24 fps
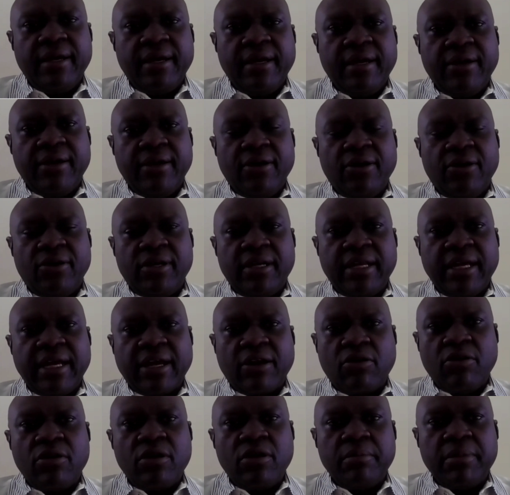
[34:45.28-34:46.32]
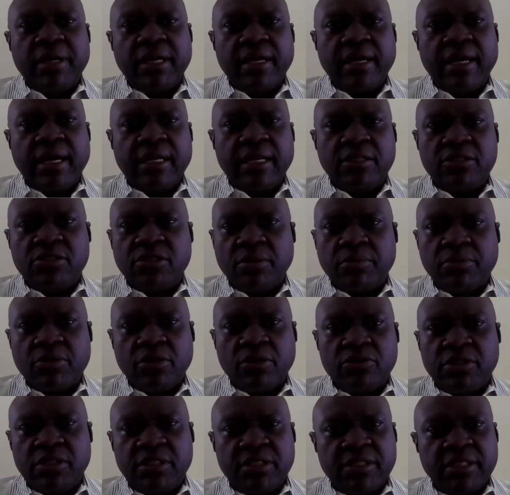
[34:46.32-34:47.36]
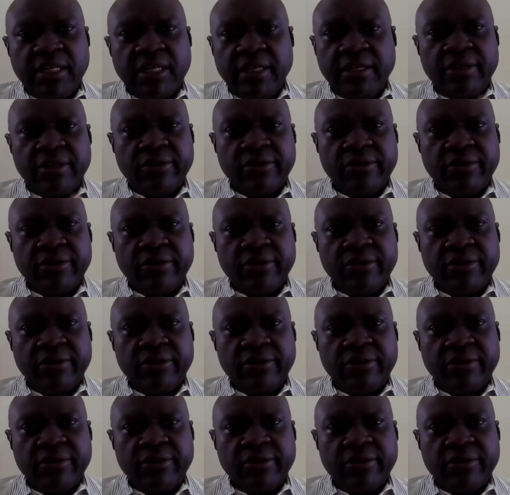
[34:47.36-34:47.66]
on their economy. And some countries say,